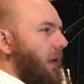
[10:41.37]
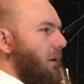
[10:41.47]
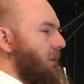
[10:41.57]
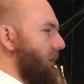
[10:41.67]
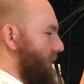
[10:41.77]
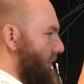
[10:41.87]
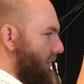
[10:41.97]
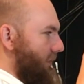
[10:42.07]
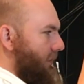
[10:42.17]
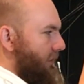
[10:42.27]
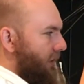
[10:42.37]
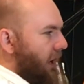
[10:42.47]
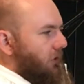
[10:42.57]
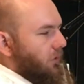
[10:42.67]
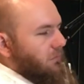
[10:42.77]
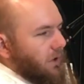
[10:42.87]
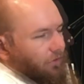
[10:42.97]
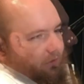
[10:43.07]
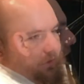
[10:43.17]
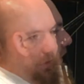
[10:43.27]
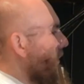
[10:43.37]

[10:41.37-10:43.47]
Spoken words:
I mean, just try to imagine.